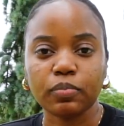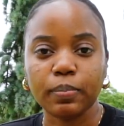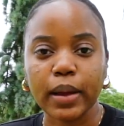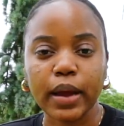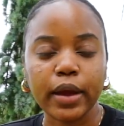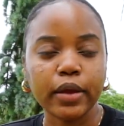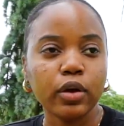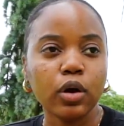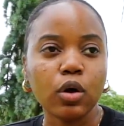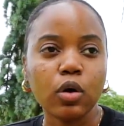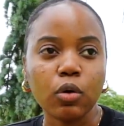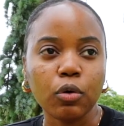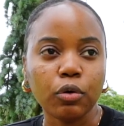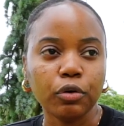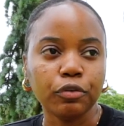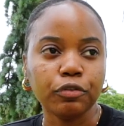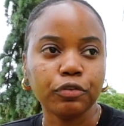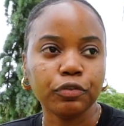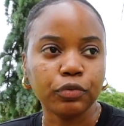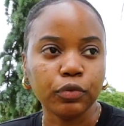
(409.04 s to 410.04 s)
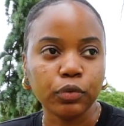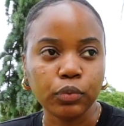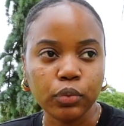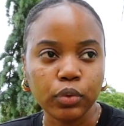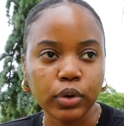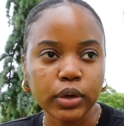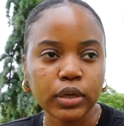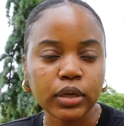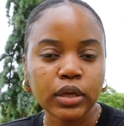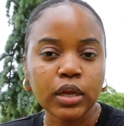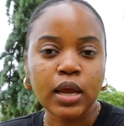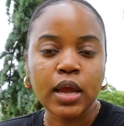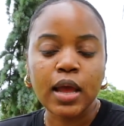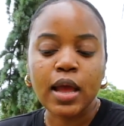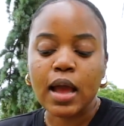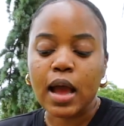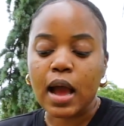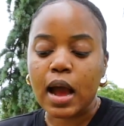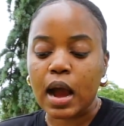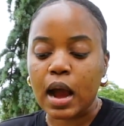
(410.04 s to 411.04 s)
buy your own food.
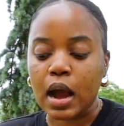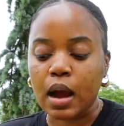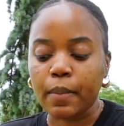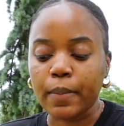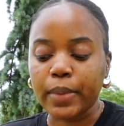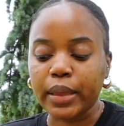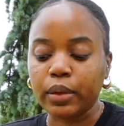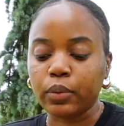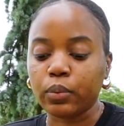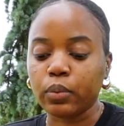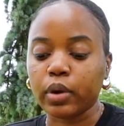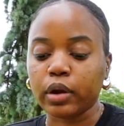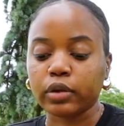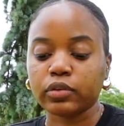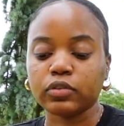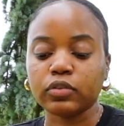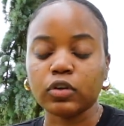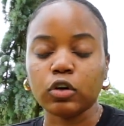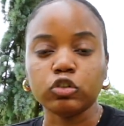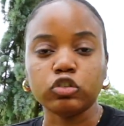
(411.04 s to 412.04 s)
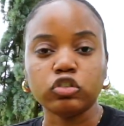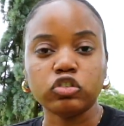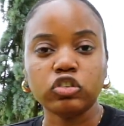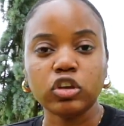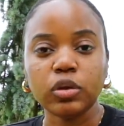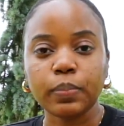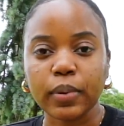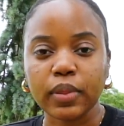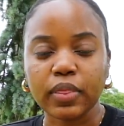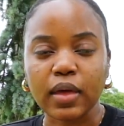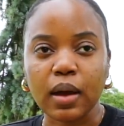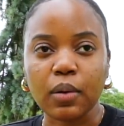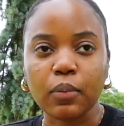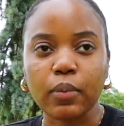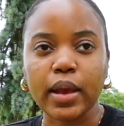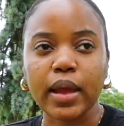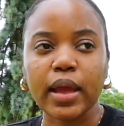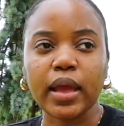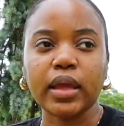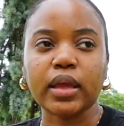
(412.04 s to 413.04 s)
It works out cheaper that
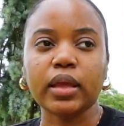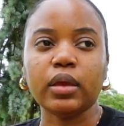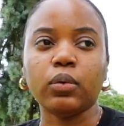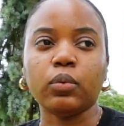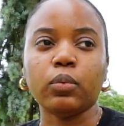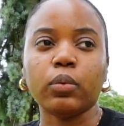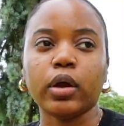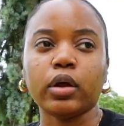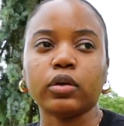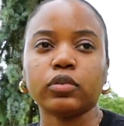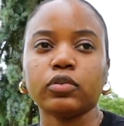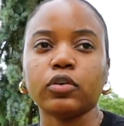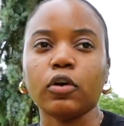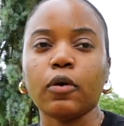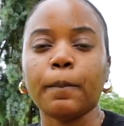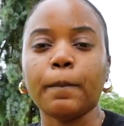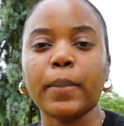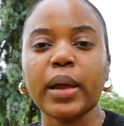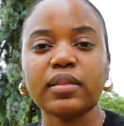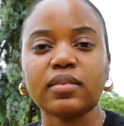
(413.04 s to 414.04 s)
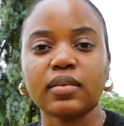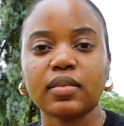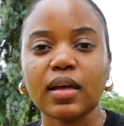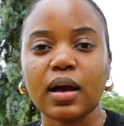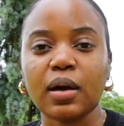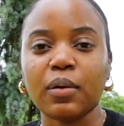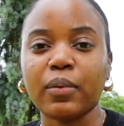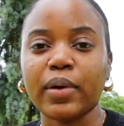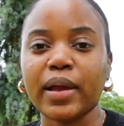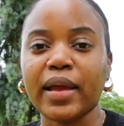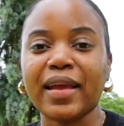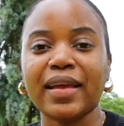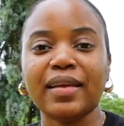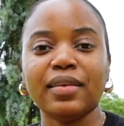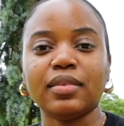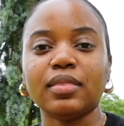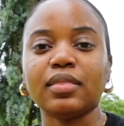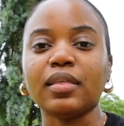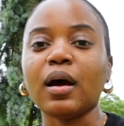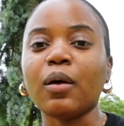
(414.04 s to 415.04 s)
way, it works out better that
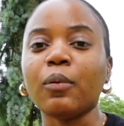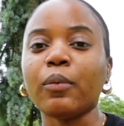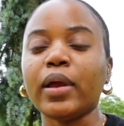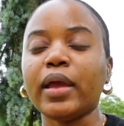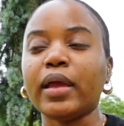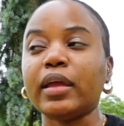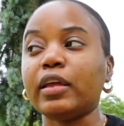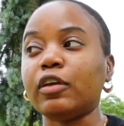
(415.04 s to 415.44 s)
way.